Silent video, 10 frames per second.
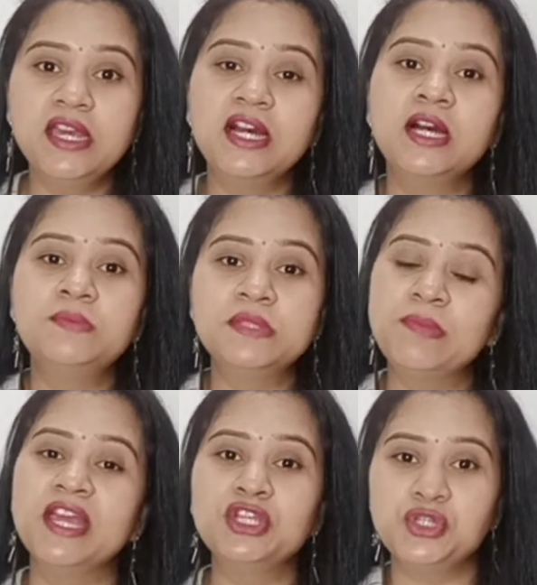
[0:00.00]
herbs
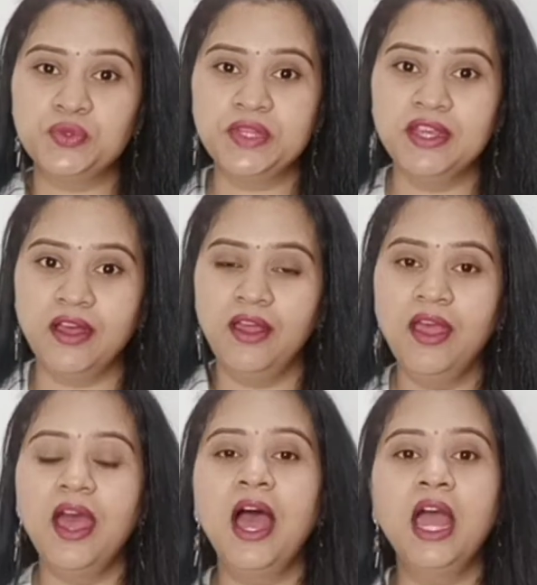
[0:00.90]
by Shruthika.
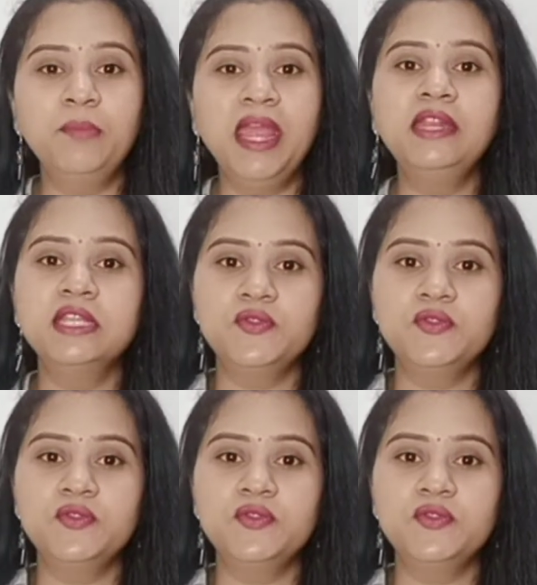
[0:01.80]
I made this